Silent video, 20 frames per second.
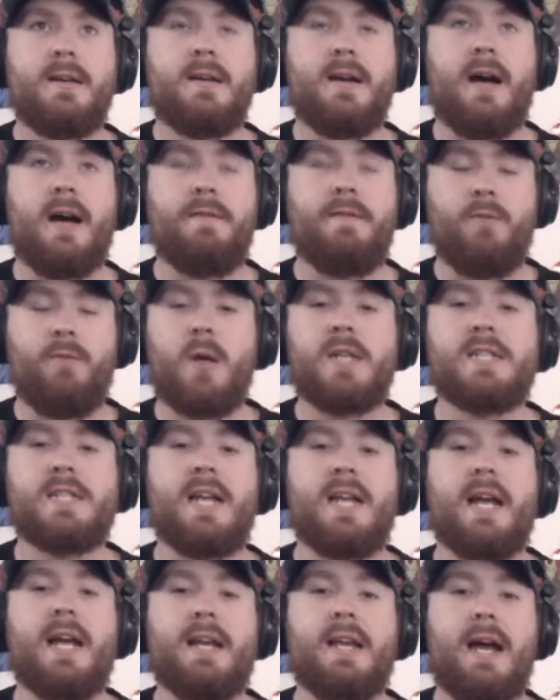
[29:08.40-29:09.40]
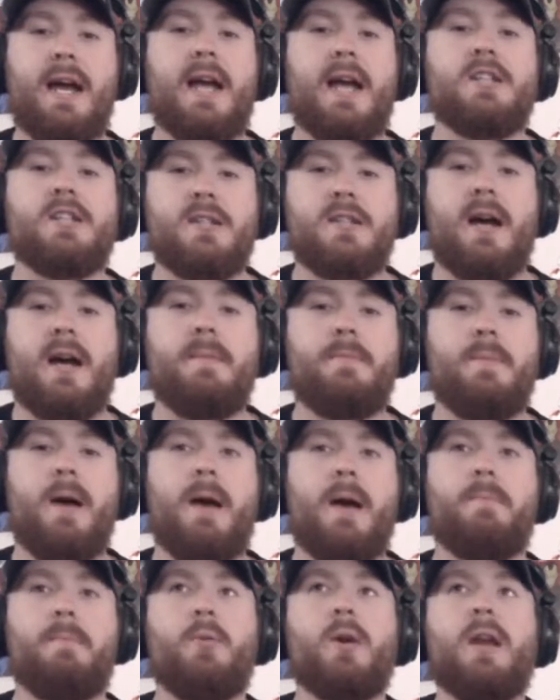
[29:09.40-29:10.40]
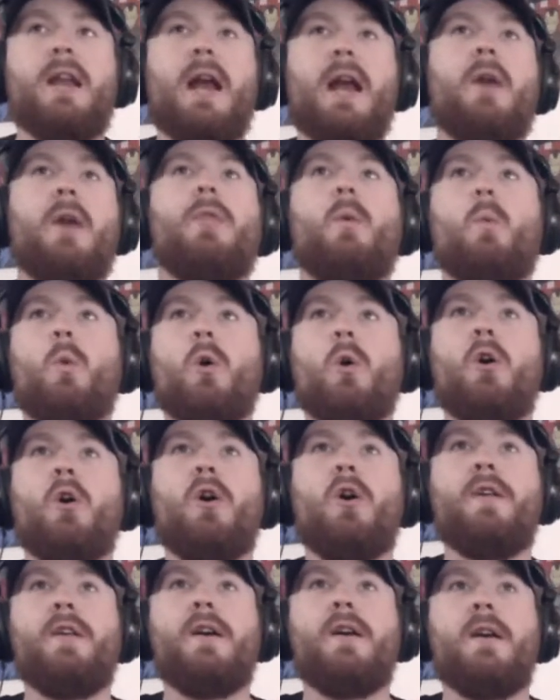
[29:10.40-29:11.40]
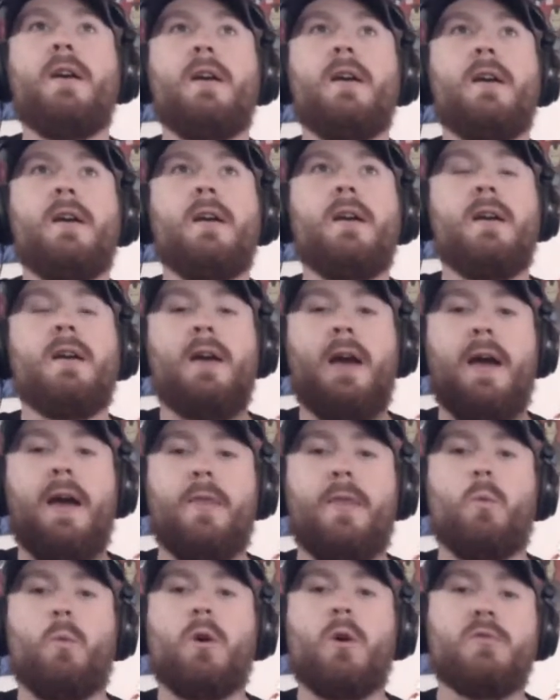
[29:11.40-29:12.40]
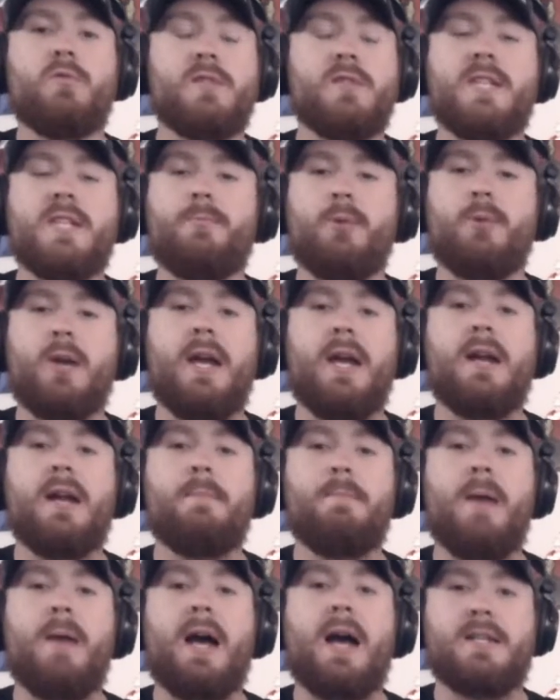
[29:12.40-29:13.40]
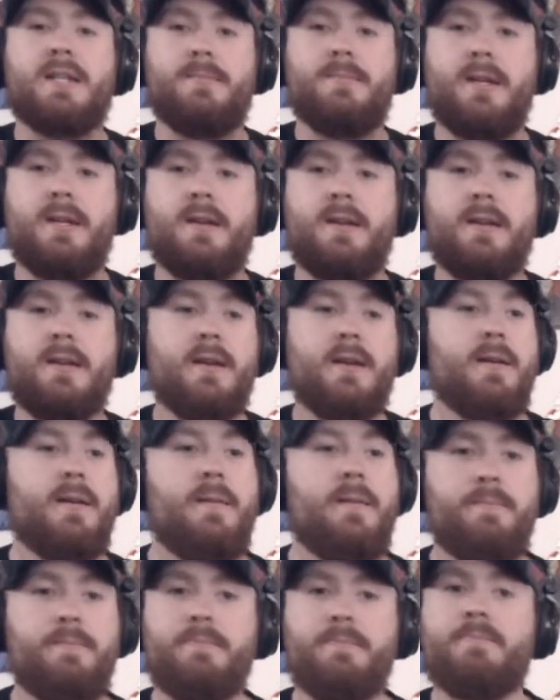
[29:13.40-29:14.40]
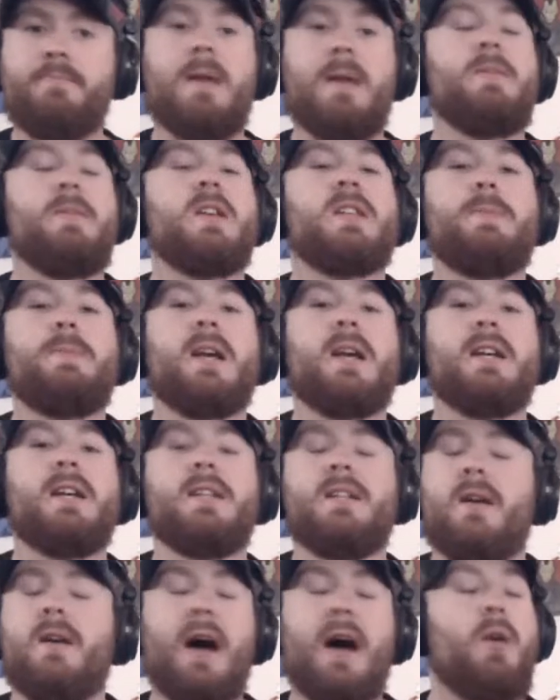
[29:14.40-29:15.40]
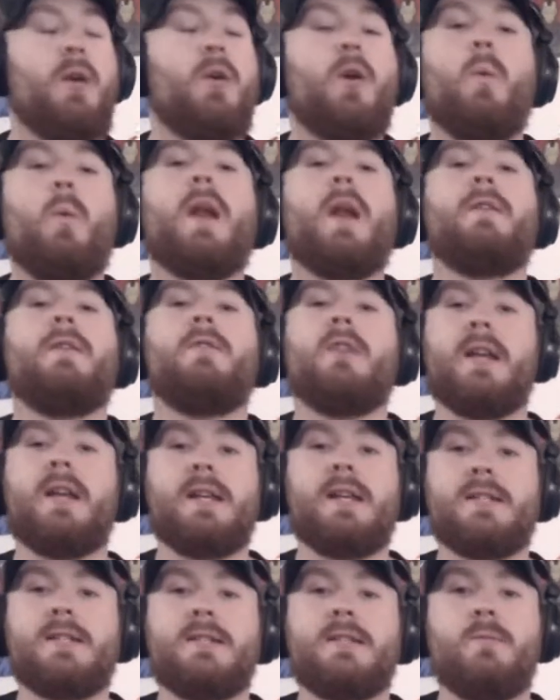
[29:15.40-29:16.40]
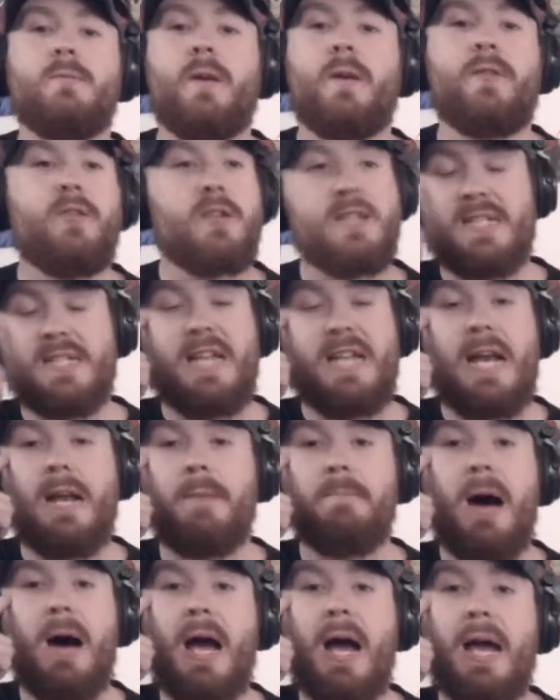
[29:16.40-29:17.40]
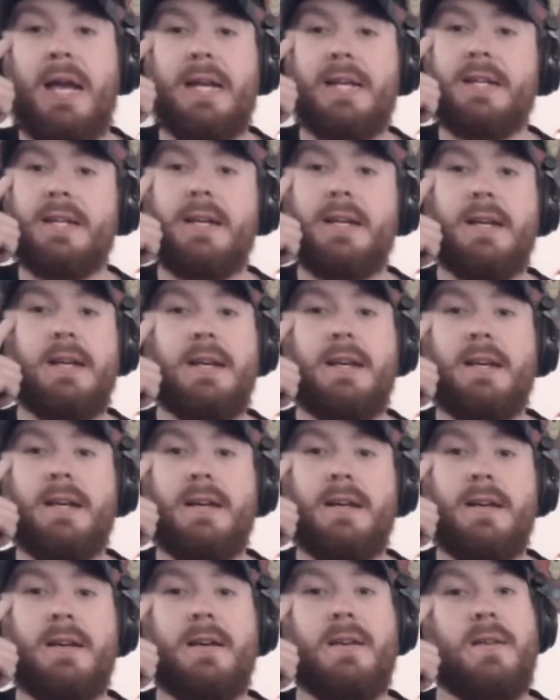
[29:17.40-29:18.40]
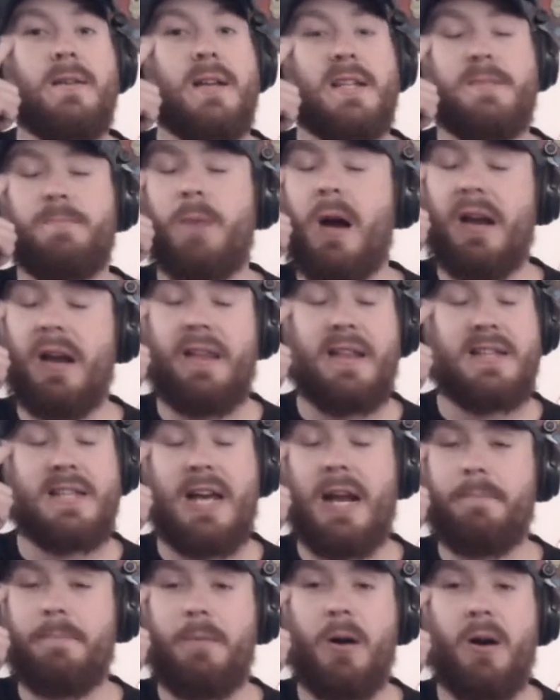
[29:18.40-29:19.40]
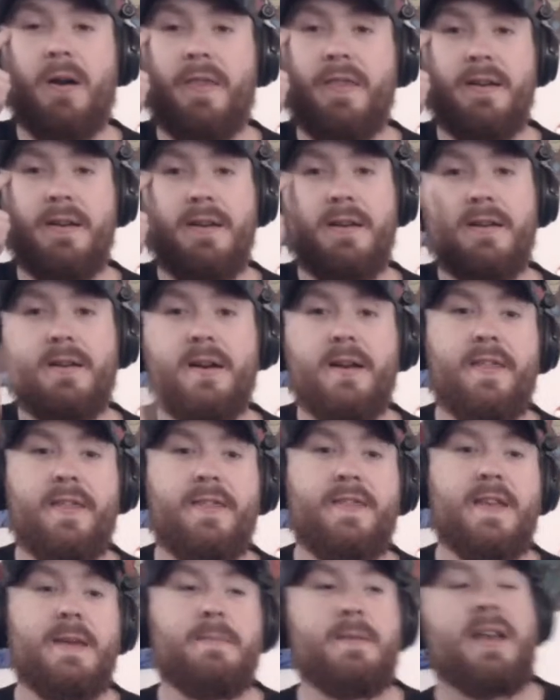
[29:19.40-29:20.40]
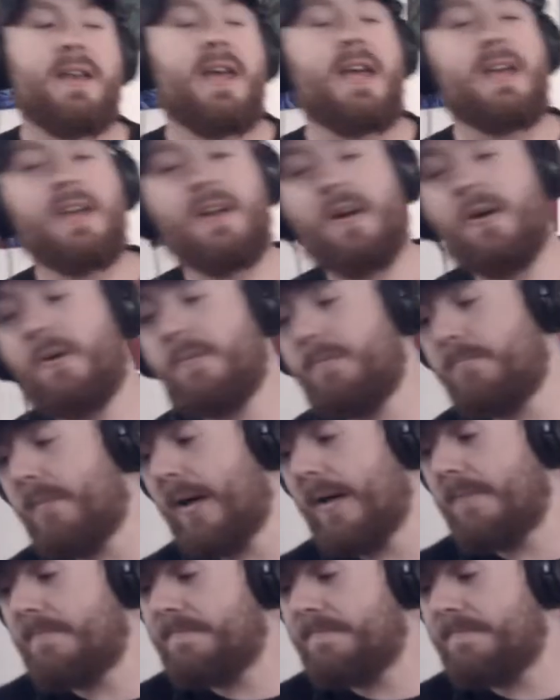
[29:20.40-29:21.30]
voiced that, and I put it out in the world, and the world reciprocated it back to me. Maybe it's because, I don't know, whatever it is. Whether it's a state of mind, that's kind of part of the theme today, But